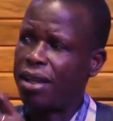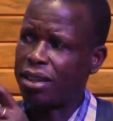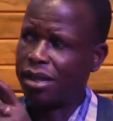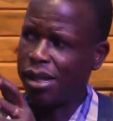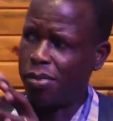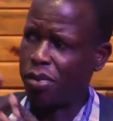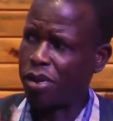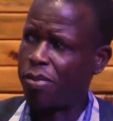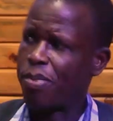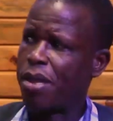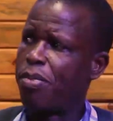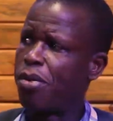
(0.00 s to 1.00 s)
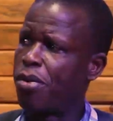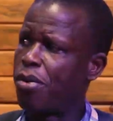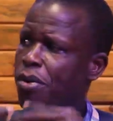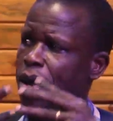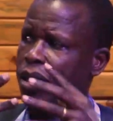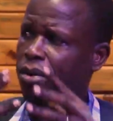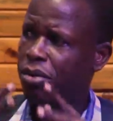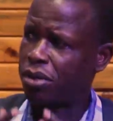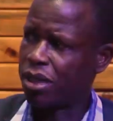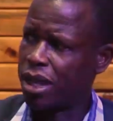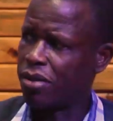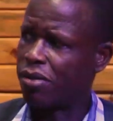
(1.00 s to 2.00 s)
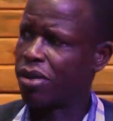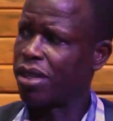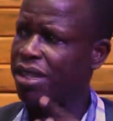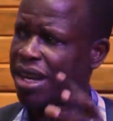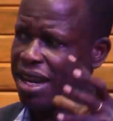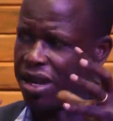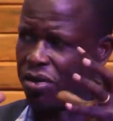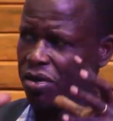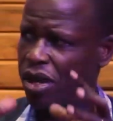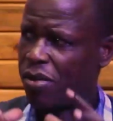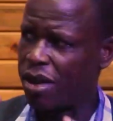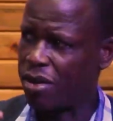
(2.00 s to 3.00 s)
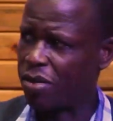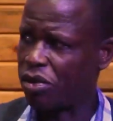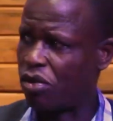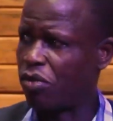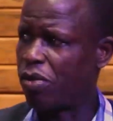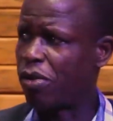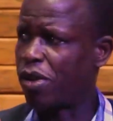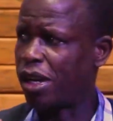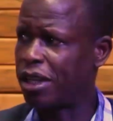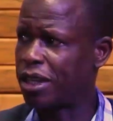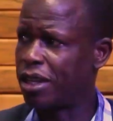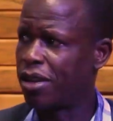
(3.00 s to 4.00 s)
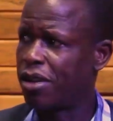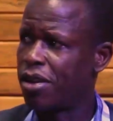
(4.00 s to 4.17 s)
sleep with people and those kind of things, carrying on the demons of immorality.